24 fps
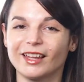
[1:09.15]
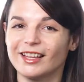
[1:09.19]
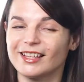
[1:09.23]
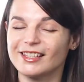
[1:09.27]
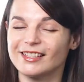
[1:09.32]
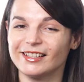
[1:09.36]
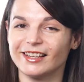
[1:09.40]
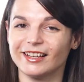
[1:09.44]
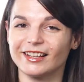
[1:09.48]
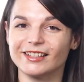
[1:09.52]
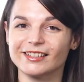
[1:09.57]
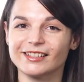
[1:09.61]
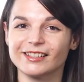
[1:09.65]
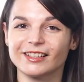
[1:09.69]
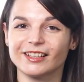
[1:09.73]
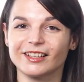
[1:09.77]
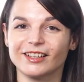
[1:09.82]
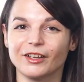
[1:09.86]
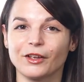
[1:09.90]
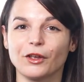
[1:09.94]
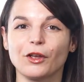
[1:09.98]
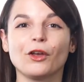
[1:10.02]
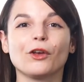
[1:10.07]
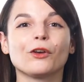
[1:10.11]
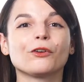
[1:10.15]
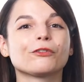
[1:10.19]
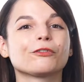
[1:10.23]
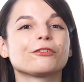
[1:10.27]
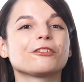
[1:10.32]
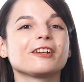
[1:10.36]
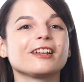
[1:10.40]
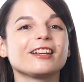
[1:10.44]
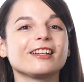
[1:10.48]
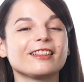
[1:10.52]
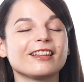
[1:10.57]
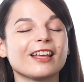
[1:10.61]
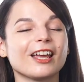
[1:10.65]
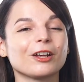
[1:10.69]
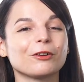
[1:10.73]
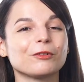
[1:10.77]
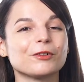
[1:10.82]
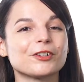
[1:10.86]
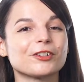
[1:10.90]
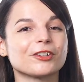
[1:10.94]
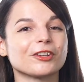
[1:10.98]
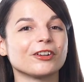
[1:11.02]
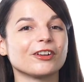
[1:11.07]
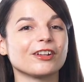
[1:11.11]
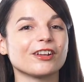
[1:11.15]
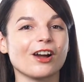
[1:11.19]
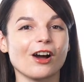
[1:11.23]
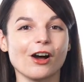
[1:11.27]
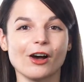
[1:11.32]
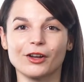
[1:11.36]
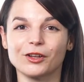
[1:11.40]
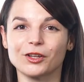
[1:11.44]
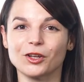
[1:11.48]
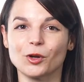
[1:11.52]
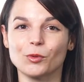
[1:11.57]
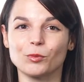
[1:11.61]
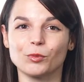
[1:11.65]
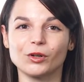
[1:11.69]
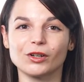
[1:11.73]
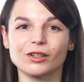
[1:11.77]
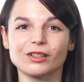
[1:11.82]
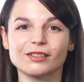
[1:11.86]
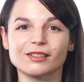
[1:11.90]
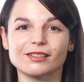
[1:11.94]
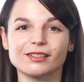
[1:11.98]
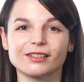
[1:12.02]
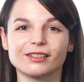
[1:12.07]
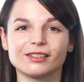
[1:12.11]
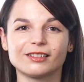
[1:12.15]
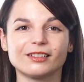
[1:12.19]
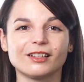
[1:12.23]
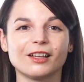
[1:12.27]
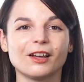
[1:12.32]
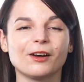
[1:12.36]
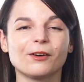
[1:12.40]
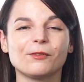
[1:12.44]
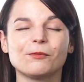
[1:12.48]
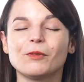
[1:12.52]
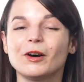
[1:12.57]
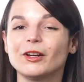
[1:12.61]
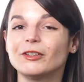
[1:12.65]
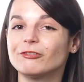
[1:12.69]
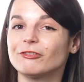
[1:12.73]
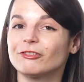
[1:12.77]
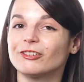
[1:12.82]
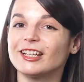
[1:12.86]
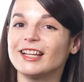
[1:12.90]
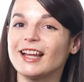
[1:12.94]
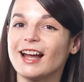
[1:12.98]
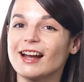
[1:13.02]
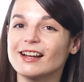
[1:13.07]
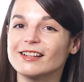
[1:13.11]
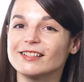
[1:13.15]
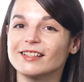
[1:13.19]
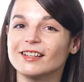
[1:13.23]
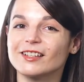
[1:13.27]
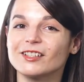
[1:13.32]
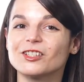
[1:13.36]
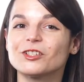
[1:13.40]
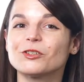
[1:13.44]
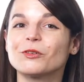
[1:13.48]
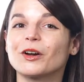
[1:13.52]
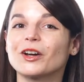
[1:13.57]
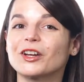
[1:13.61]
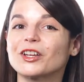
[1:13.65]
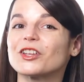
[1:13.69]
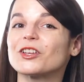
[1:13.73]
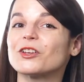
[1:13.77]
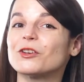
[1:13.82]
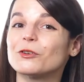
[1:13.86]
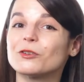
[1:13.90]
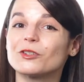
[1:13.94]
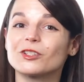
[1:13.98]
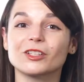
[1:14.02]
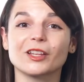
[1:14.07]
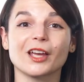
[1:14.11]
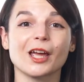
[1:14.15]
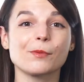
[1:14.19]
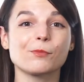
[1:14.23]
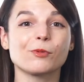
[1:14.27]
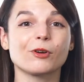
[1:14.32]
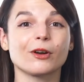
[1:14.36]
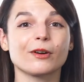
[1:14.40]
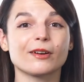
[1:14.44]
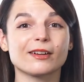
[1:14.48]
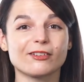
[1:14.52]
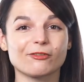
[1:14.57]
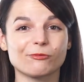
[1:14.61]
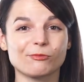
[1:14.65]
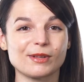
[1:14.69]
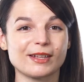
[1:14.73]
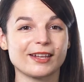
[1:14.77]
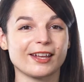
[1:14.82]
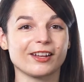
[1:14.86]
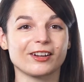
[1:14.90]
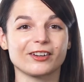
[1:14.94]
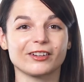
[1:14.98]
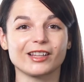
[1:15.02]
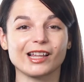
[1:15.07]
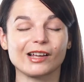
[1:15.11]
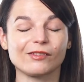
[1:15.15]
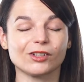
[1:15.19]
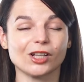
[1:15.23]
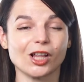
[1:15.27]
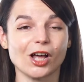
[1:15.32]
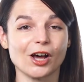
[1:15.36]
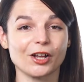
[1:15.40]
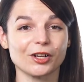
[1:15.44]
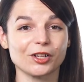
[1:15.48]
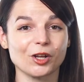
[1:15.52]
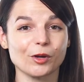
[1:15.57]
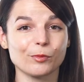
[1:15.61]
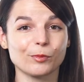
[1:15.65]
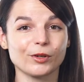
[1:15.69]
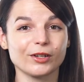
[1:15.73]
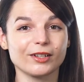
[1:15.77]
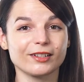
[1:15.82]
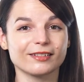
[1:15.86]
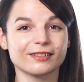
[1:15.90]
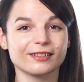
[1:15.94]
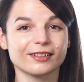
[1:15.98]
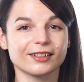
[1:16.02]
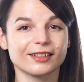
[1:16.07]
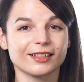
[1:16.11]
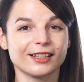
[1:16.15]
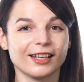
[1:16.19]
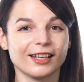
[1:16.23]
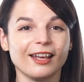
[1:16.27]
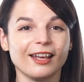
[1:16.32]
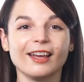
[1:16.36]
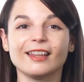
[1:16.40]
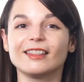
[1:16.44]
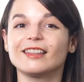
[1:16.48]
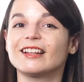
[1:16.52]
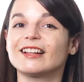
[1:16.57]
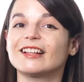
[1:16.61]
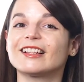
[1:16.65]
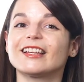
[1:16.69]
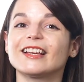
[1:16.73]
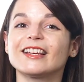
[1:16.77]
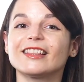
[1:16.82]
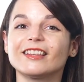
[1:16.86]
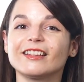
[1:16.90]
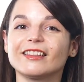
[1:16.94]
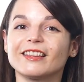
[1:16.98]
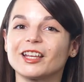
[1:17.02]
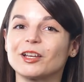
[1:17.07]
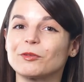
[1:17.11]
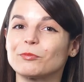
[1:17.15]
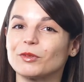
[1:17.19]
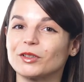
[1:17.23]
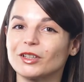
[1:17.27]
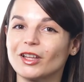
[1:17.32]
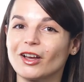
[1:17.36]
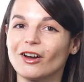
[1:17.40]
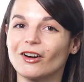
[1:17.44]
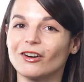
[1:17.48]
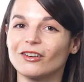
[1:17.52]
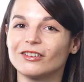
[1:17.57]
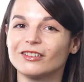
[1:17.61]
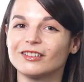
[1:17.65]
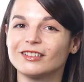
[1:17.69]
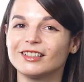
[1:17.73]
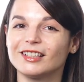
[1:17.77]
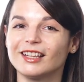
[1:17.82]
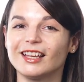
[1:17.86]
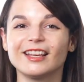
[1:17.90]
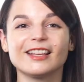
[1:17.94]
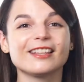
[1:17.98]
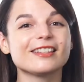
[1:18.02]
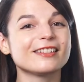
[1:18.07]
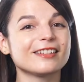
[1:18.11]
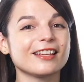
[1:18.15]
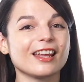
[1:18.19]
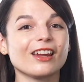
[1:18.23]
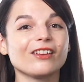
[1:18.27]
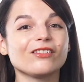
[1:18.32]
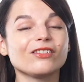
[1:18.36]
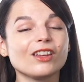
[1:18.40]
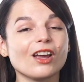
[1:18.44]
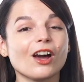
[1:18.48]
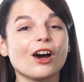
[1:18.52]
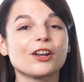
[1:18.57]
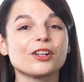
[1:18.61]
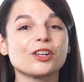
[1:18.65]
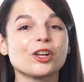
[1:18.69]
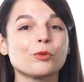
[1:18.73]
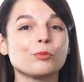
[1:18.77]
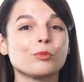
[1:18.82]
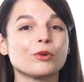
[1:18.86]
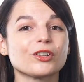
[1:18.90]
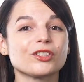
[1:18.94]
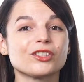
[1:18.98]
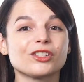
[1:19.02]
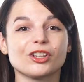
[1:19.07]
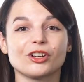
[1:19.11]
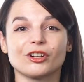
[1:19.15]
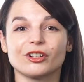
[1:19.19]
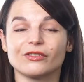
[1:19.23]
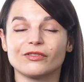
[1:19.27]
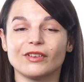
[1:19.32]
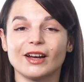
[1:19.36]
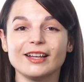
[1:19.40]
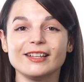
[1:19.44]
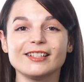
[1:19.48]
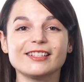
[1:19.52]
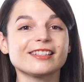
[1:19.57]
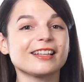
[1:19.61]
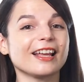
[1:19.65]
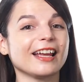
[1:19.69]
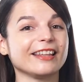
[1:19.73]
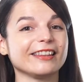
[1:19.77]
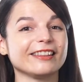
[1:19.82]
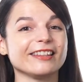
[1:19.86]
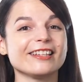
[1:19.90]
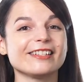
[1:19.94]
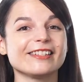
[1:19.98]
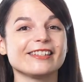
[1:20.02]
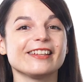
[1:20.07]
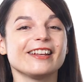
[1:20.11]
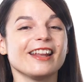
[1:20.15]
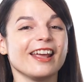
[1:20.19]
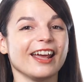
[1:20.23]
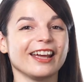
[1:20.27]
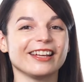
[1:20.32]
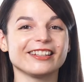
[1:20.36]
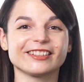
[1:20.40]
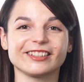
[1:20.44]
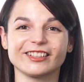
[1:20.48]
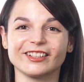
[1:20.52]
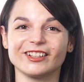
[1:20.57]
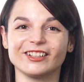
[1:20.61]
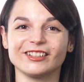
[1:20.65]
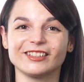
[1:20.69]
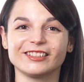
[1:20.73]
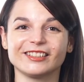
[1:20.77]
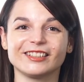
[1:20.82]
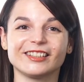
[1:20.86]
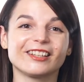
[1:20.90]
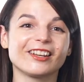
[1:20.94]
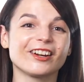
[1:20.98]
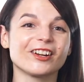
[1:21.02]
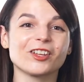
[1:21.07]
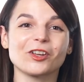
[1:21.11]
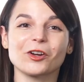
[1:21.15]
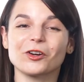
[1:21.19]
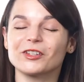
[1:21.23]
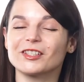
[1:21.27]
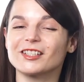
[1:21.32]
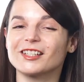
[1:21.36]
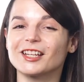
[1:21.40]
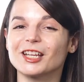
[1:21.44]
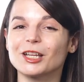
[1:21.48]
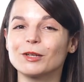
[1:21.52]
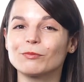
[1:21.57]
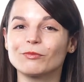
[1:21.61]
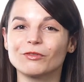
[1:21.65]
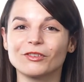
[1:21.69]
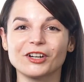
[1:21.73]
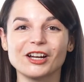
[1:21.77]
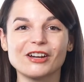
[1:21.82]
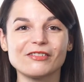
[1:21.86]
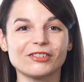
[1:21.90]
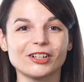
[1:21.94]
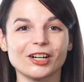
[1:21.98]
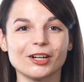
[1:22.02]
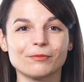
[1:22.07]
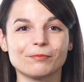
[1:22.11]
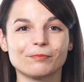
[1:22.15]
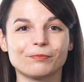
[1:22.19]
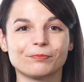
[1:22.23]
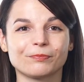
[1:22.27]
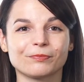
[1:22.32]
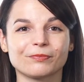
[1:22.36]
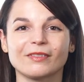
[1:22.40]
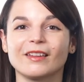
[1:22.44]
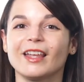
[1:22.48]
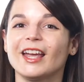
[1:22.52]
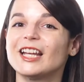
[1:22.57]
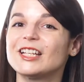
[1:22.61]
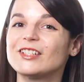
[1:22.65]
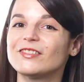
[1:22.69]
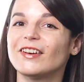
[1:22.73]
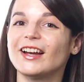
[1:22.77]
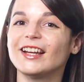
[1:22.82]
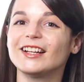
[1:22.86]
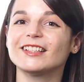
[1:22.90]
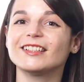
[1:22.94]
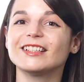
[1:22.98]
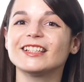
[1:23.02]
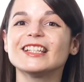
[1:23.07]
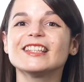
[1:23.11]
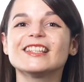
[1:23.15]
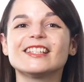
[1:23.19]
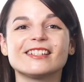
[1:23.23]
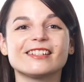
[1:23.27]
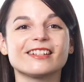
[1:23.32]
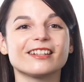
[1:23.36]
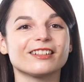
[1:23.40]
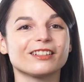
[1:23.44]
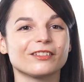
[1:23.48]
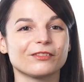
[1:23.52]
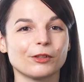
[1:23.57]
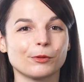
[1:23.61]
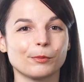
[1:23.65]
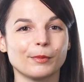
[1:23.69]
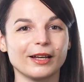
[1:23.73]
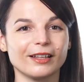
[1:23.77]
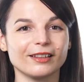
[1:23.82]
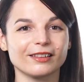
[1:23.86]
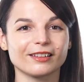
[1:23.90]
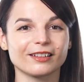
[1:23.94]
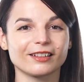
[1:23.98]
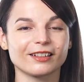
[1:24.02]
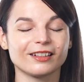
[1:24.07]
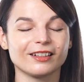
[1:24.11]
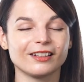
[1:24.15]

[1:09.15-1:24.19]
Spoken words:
Sixth, free language learning audiobooks. Want free access to our huge library of beginner-level audiobooks? Then click the link below. Save the audiobooks to your device and listen and learn. They're yours to keep forever. And finally, the deal of the month.